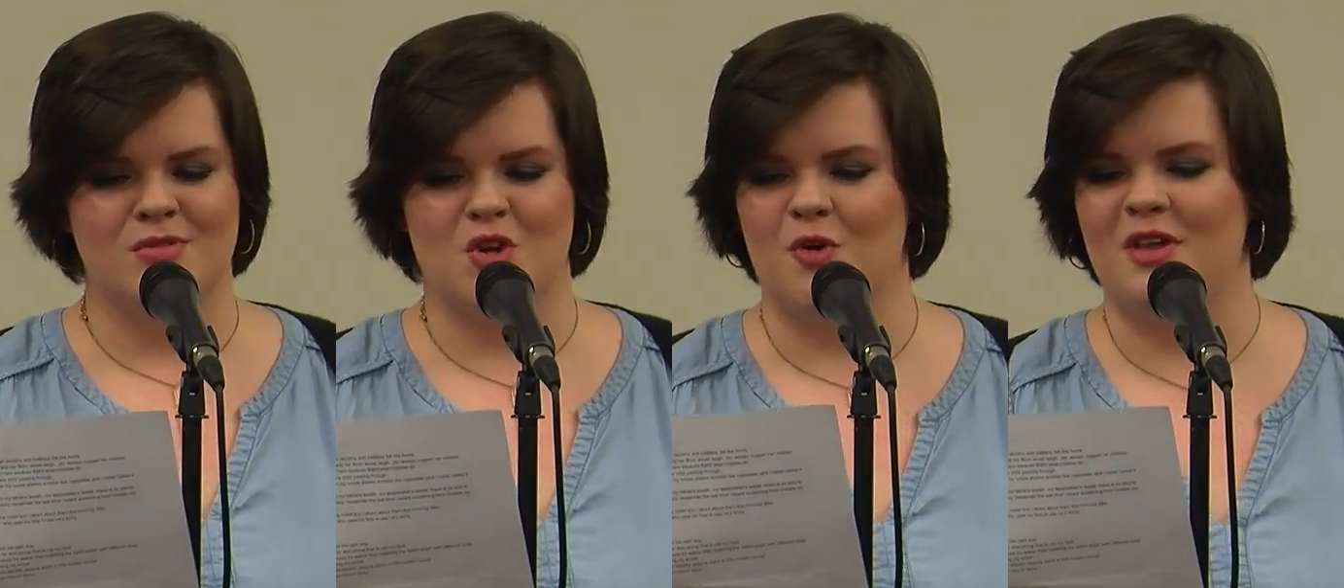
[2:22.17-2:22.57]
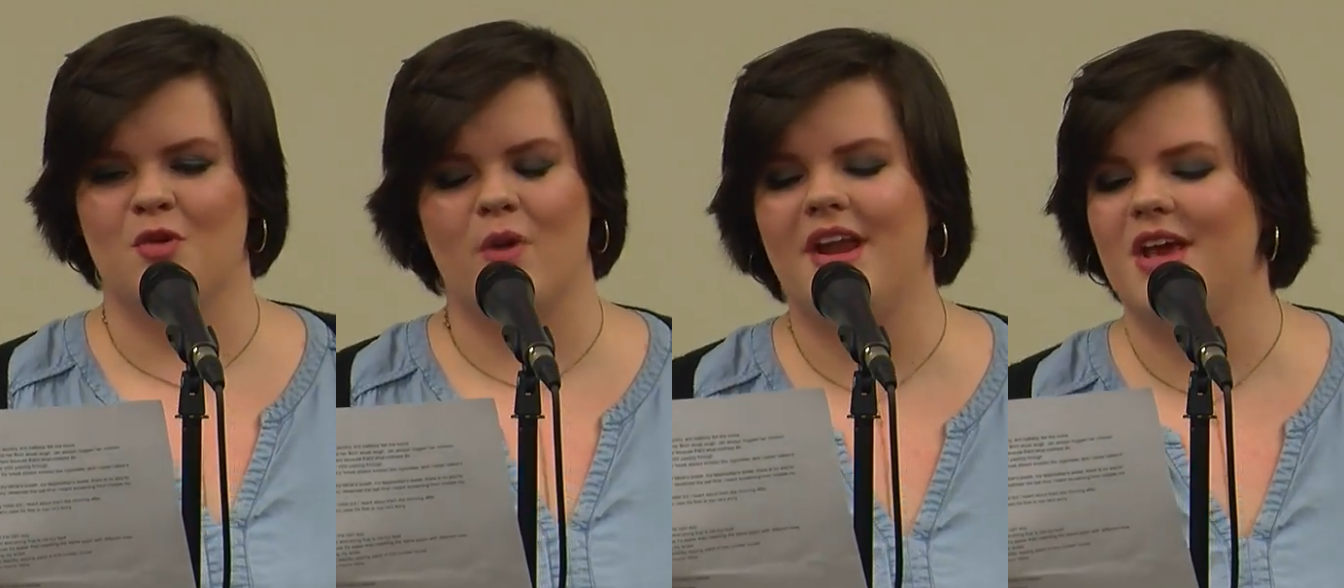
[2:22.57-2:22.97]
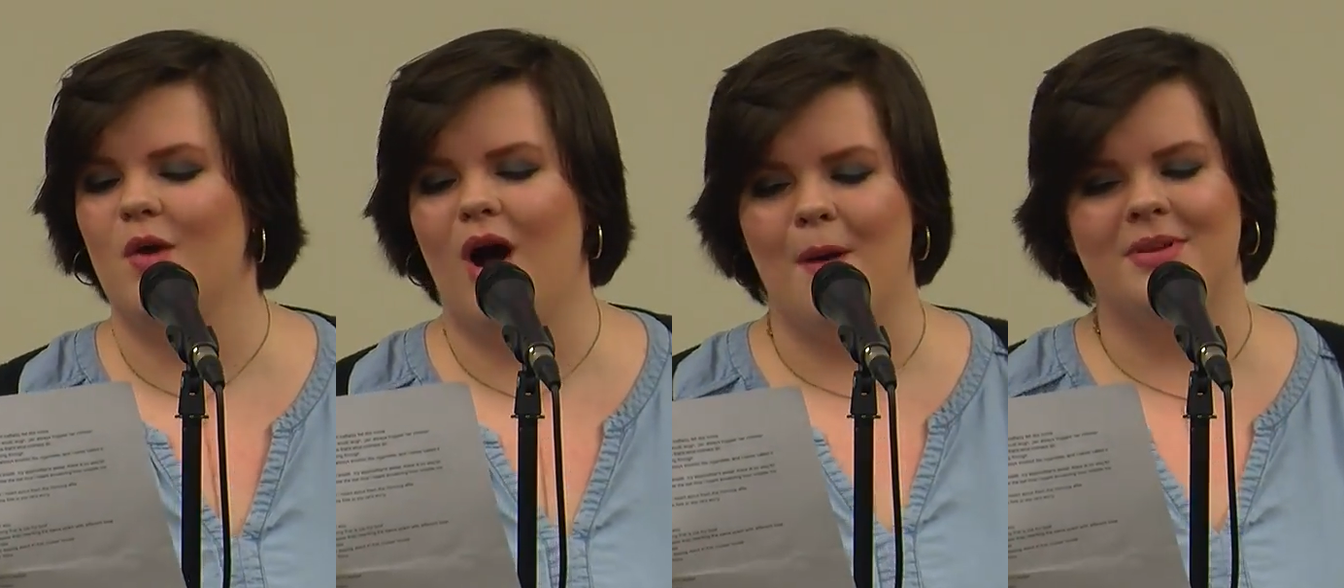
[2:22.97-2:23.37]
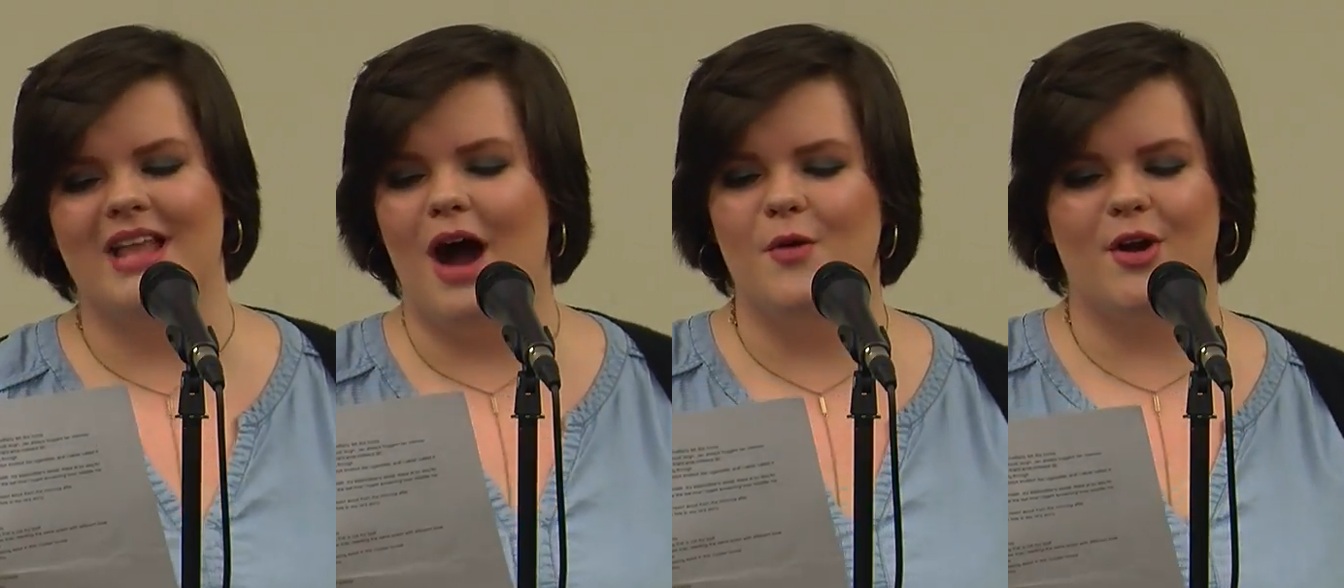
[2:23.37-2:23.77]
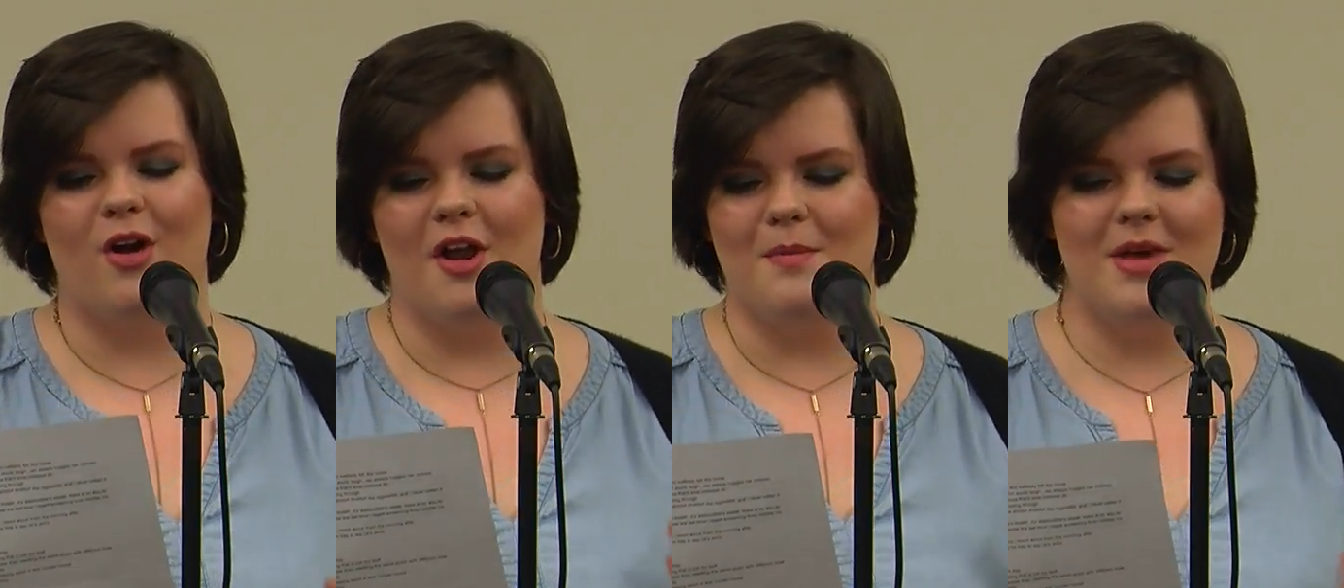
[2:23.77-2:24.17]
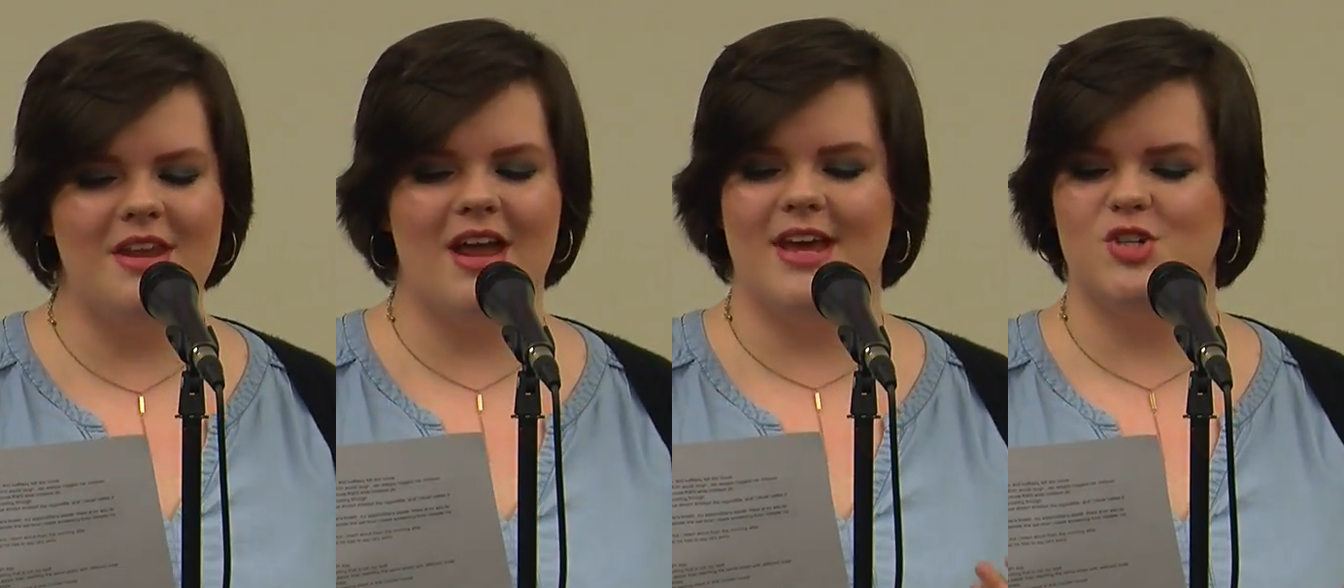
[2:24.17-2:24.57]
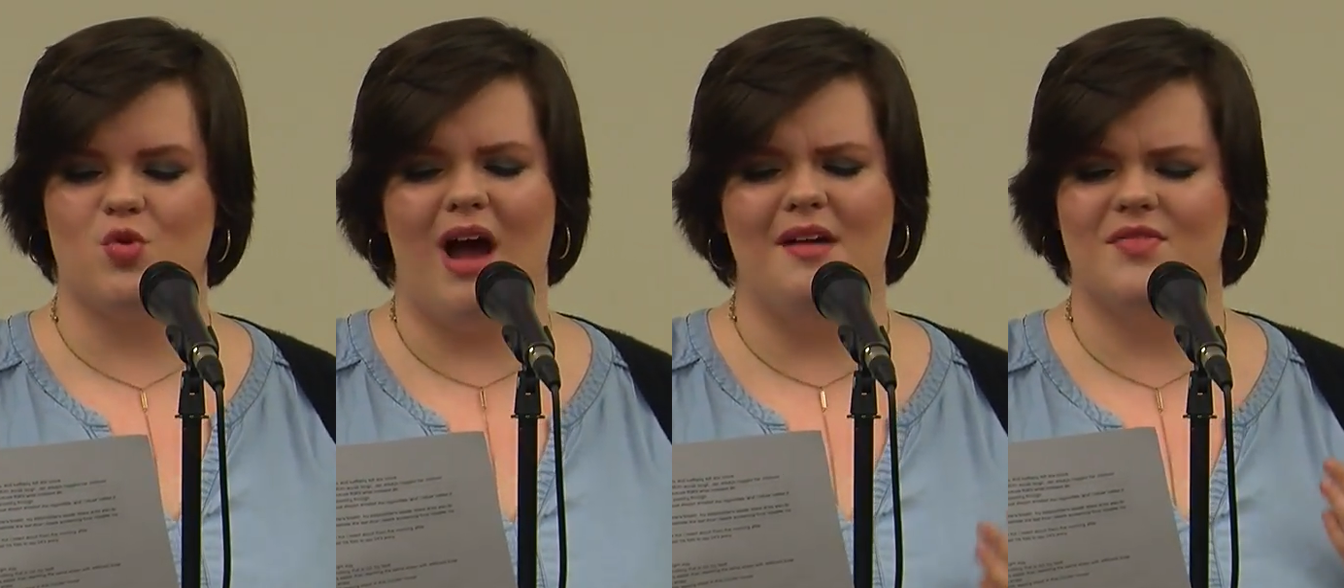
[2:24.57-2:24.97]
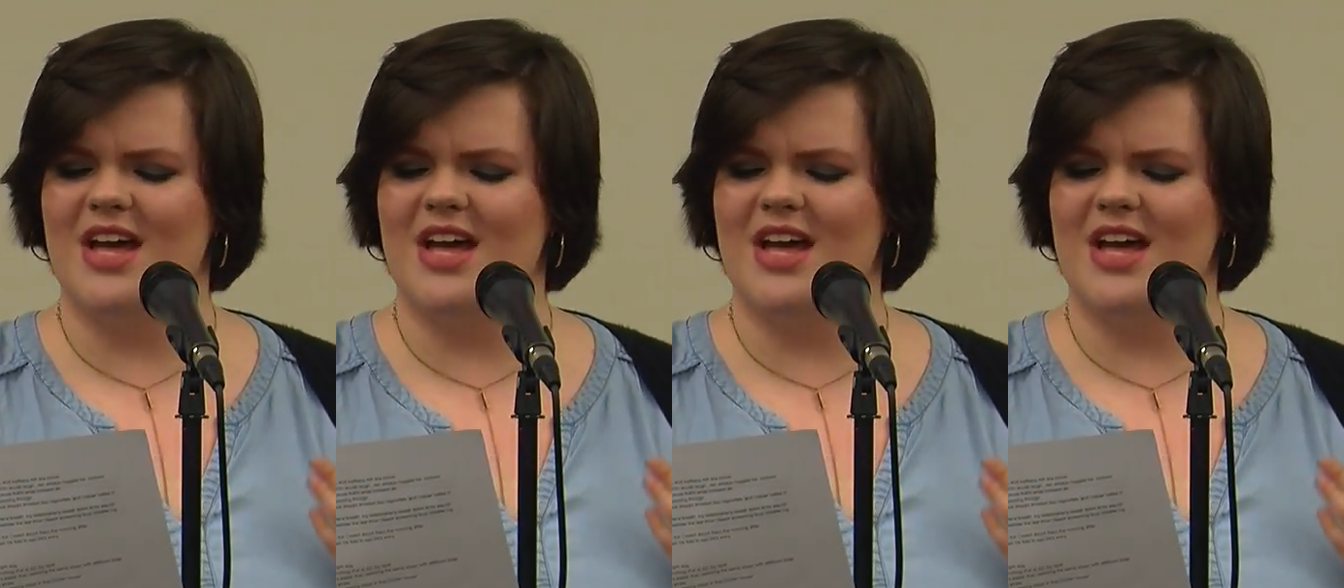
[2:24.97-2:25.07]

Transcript: Turning the radio up louder on a midnight drive,